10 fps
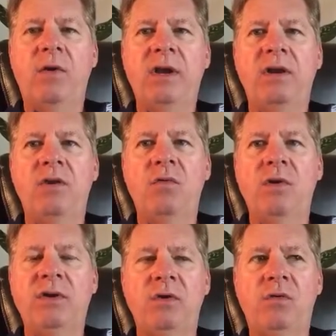What do you do
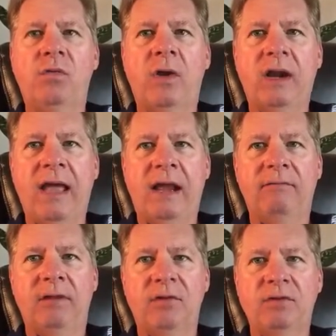when you run out
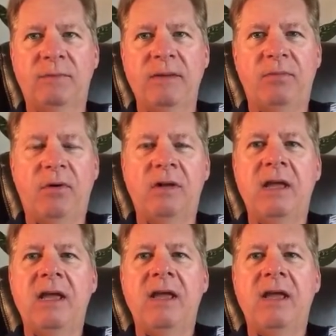of those people?